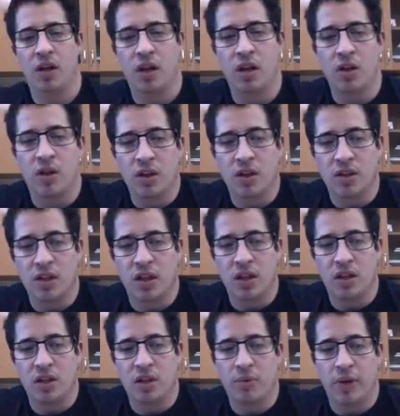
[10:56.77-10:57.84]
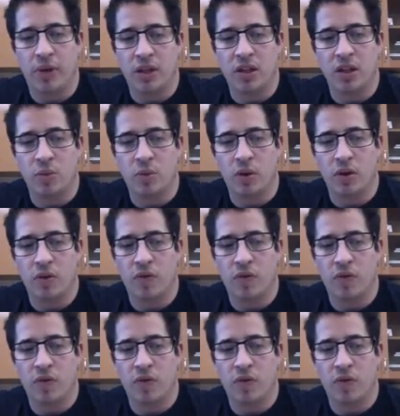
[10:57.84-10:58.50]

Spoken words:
You can see that the places where the